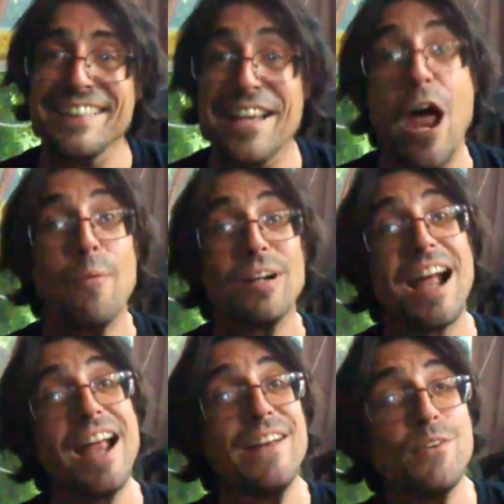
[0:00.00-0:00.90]
Now we're
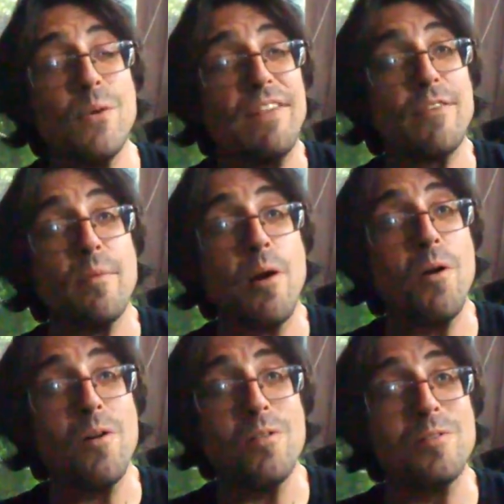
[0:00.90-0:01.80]
kind of away from
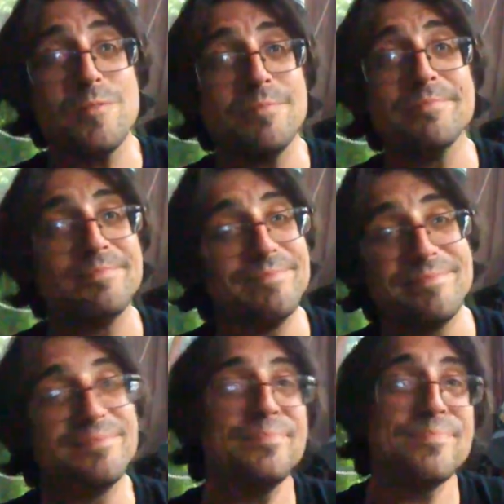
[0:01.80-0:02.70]
home,
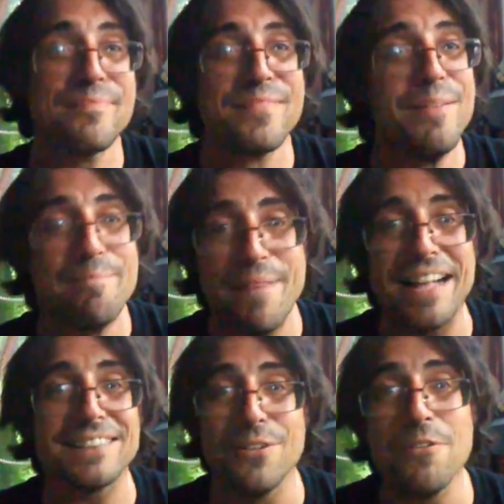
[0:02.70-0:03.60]

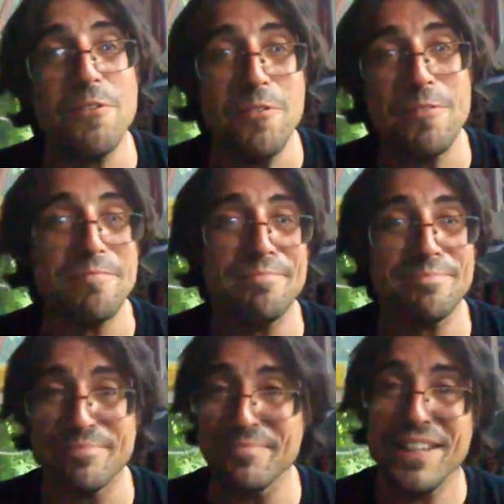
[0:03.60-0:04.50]
back to home.
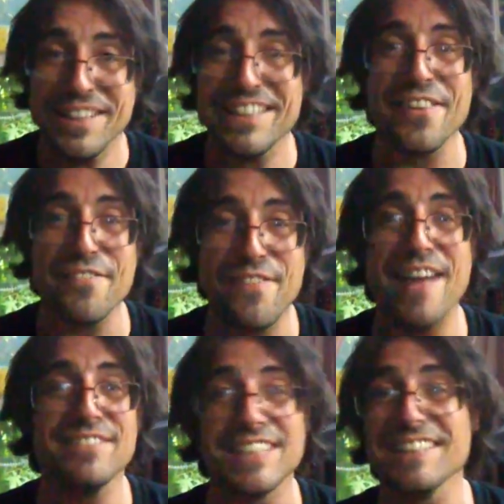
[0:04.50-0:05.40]
Now the
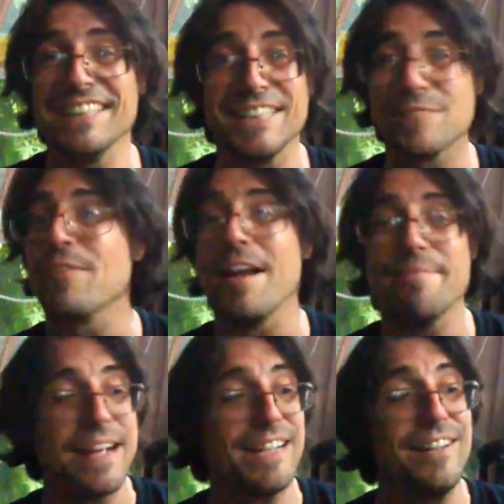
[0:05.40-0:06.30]
5 is going to lead us
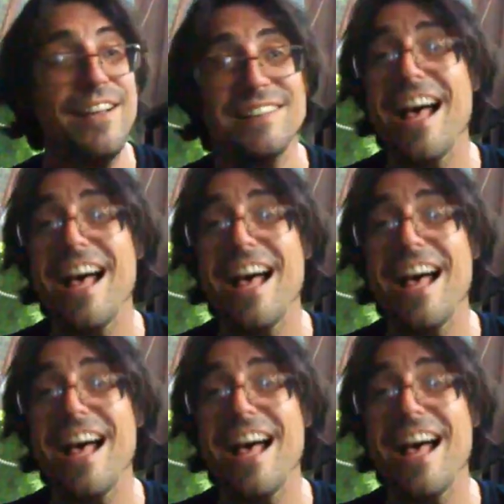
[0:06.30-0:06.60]
right back in.